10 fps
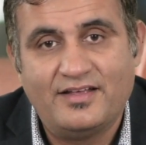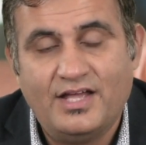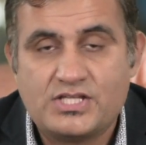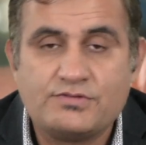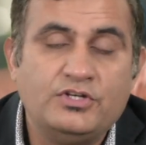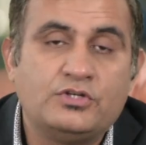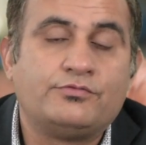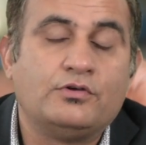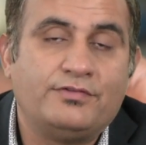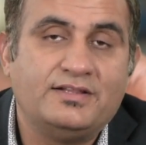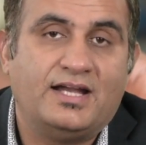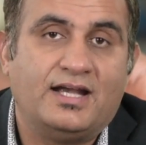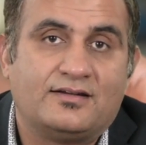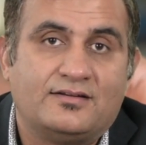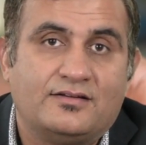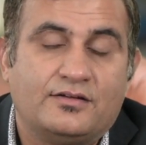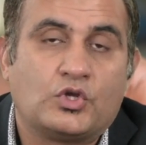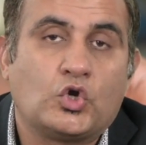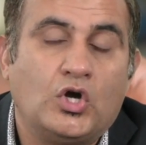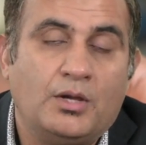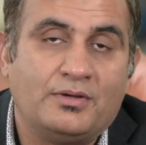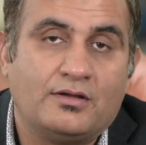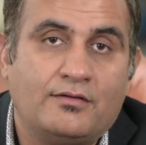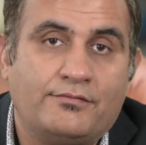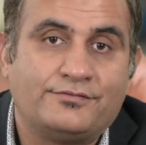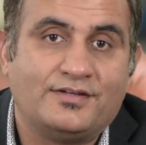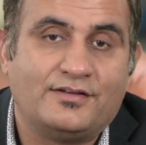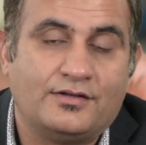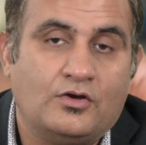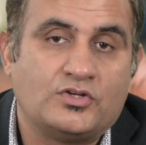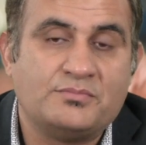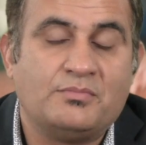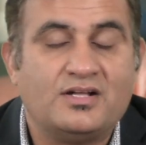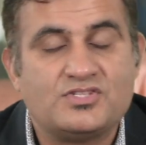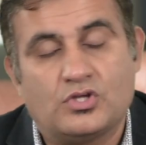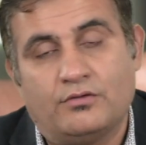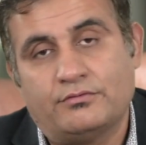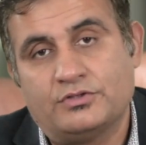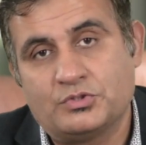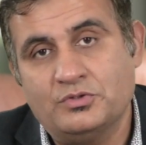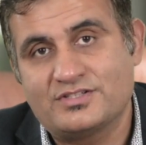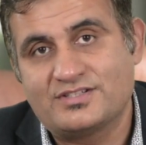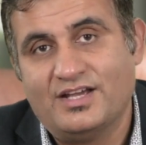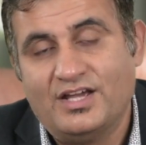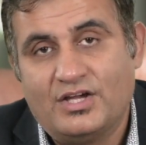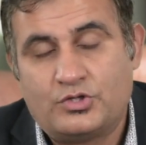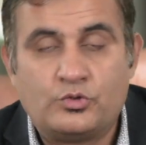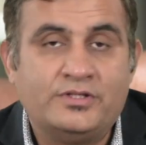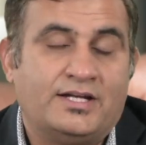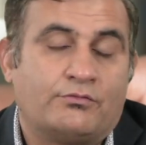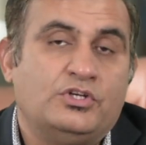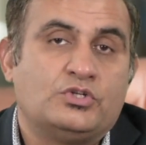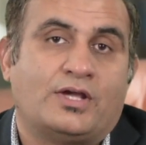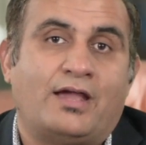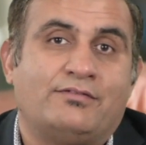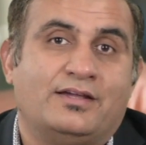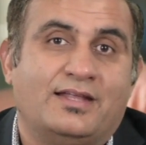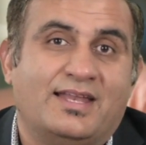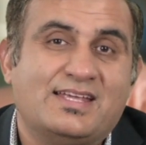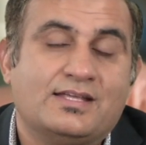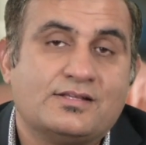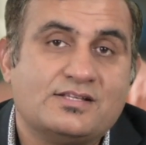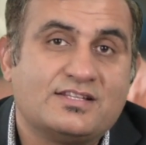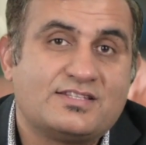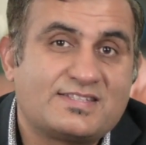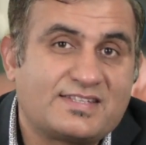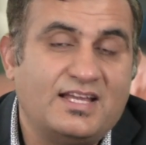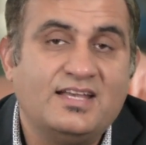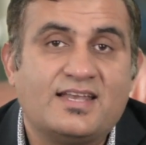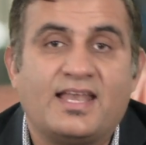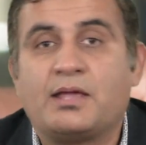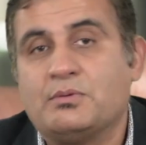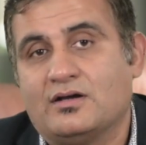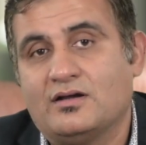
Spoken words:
So we need to fulfill that requirement of or demands of our tourists. To do that, we need to have skilled labor,